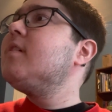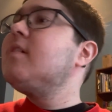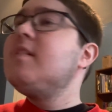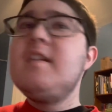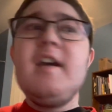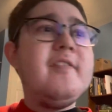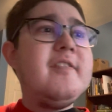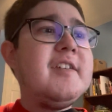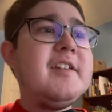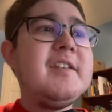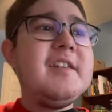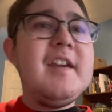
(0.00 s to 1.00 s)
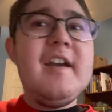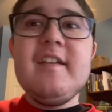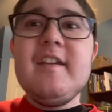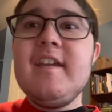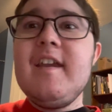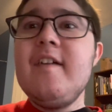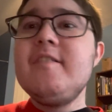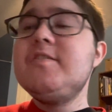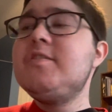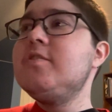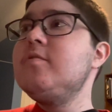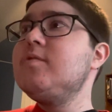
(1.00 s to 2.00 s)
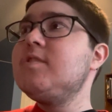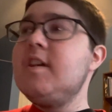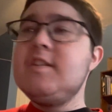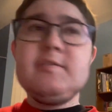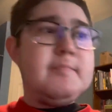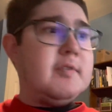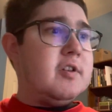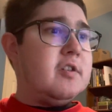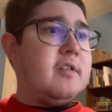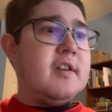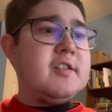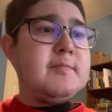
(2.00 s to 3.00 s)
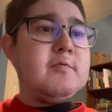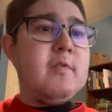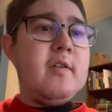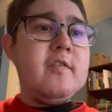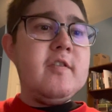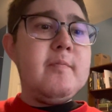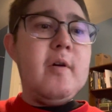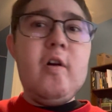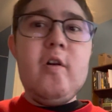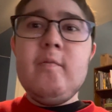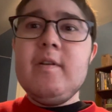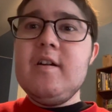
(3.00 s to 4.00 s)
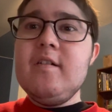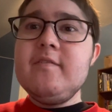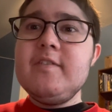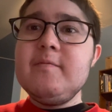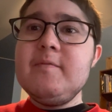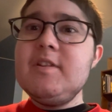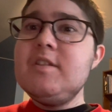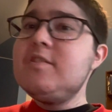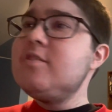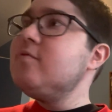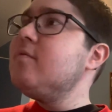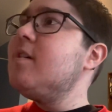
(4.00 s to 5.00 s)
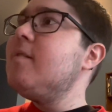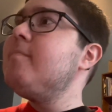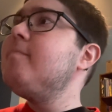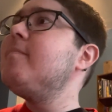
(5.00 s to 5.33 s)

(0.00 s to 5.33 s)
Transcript: yeah, and then yeah, yeah, and Zeus has been has been running the ball well. I think we need to um,